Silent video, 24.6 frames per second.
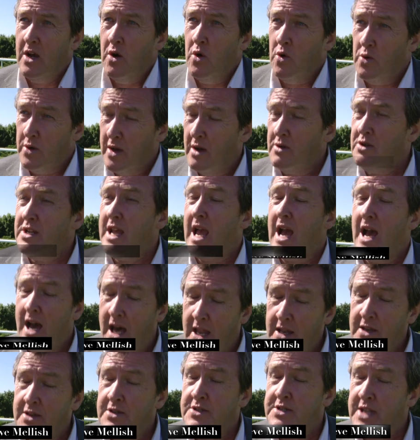although she
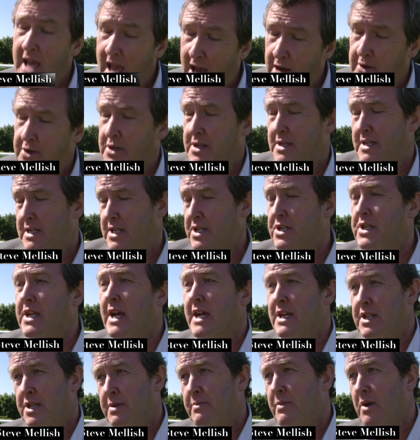undoubtedly
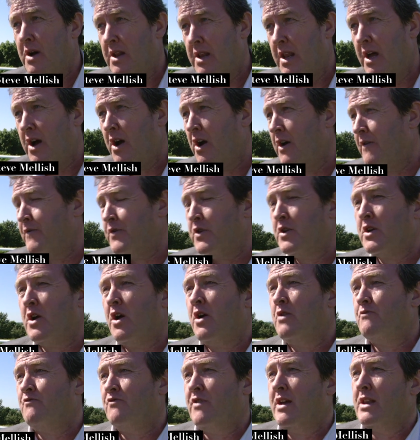stays a mile and a half, you
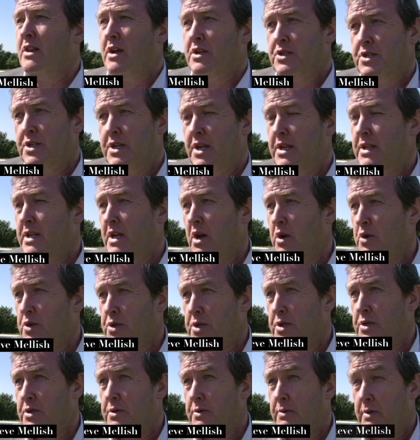can't run like she did in the
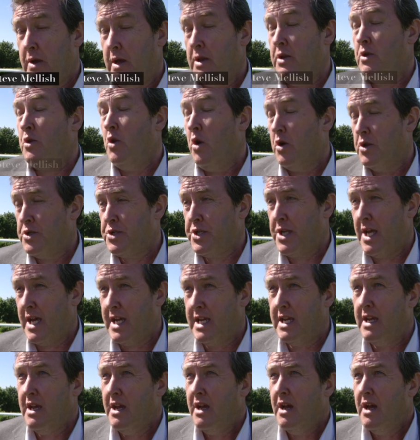Oaks and not
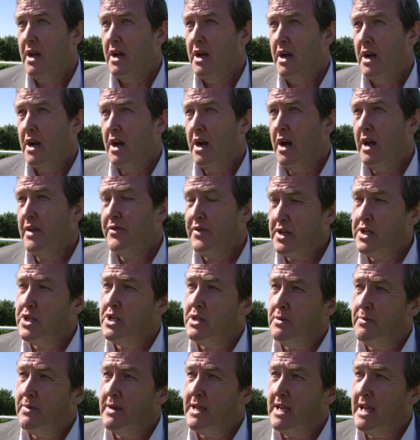stay, I think
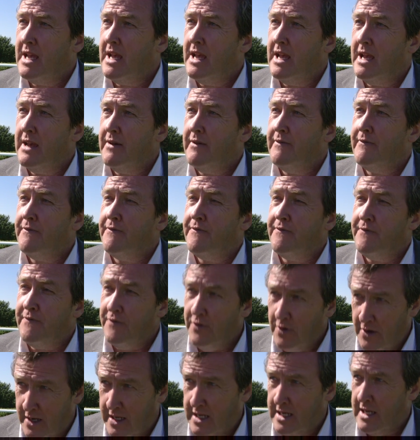she'll be
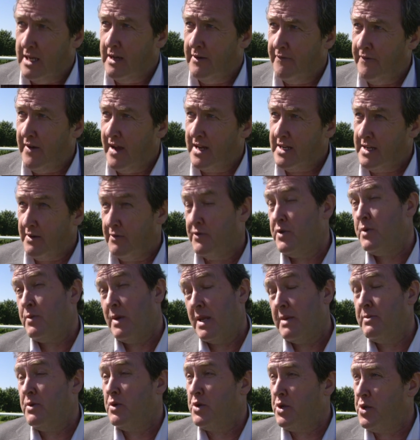fully effective. She won
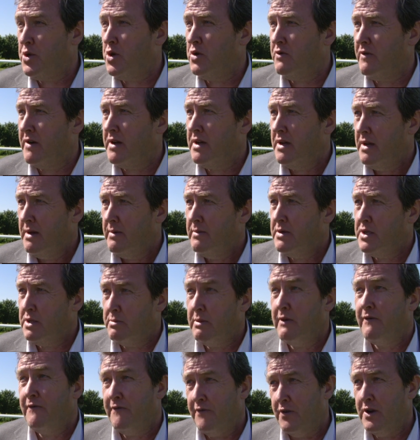a Musadora, but she'll
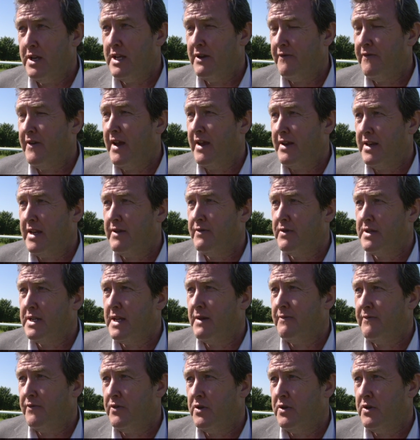be fully effective at 10